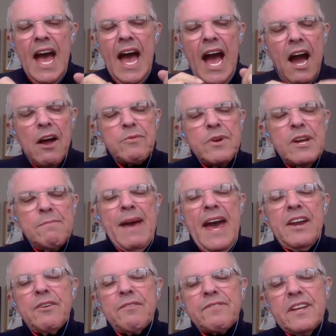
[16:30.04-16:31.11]
A real
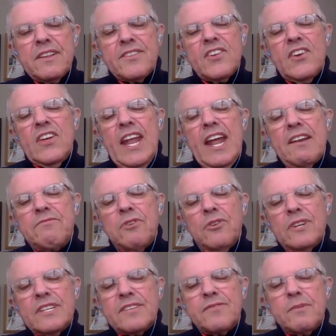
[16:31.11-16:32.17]
matter of concern out of all
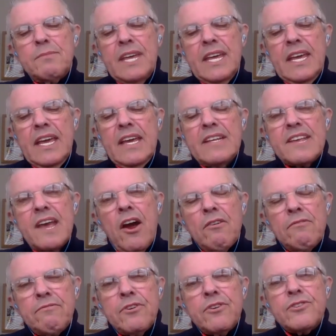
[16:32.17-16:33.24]
this for me is our
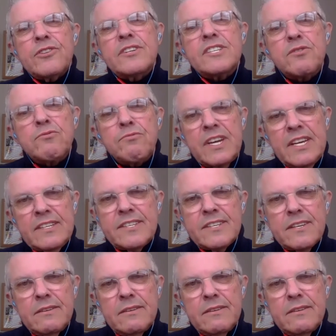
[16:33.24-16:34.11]
aversion to risk.